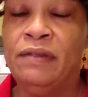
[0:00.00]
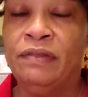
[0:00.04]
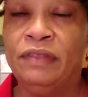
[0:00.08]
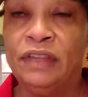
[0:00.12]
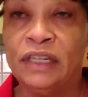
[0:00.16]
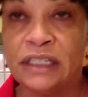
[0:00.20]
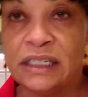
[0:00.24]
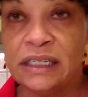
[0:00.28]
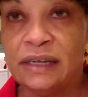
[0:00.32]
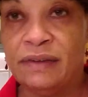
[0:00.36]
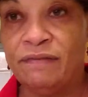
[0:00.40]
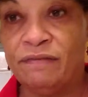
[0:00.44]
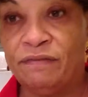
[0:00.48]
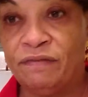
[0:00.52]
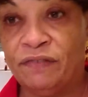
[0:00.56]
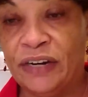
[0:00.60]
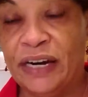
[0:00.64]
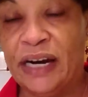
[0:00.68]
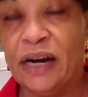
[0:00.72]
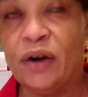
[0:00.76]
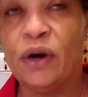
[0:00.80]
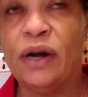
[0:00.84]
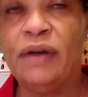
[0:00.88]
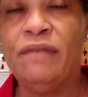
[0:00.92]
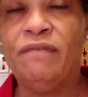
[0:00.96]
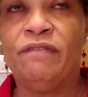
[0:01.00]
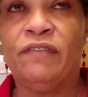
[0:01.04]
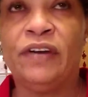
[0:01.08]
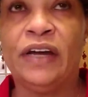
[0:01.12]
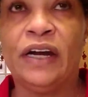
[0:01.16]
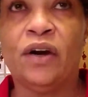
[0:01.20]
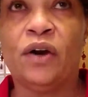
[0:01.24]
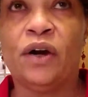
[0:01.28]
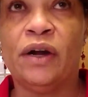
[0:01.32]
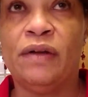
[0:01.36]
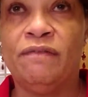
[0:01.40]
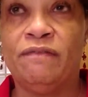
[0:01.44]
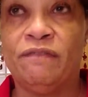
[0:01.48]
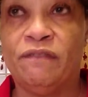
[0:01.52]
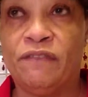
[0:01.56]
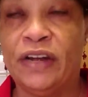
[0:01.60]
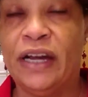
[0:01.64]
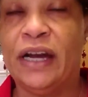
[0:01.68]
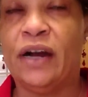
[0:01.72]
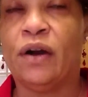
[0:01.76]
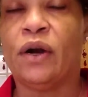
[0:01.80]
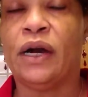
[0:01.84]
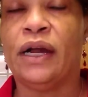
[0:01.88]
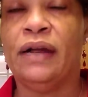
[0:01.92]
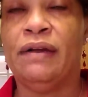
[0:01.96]
This is a very, very,
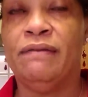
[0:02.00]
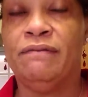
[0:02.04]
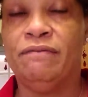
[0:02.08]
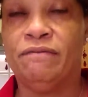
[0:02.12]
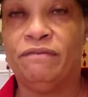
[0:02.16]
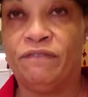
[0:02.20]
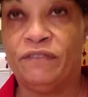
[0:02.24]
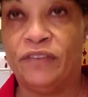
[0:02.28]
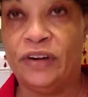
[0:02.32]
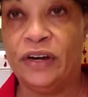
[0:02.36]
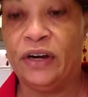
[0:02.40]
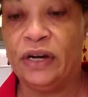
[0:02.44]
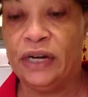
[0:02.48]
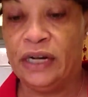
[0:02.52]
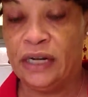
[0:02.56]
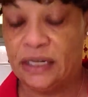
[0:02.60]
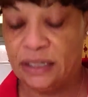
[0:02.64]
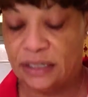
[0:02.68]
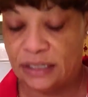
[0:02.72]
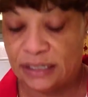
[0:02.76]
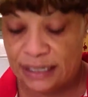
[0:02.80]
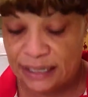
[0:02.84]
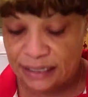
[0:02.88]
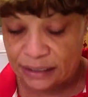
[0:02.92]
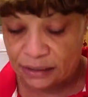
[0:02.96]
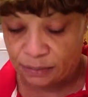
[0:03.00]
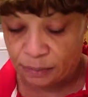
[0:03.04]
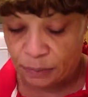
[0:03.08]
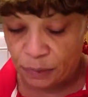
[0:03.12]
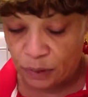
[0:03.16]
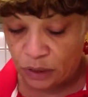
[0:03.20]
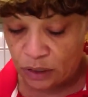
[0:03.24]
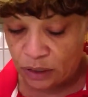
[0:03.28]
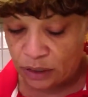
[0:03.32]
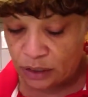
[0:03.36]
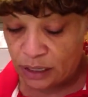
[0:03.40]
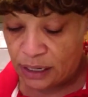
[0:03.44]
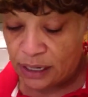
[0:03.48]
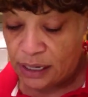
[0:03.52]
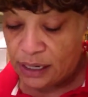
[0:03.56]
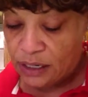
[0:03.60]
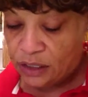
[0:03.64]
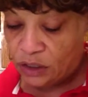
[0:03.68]
very, very good textbook.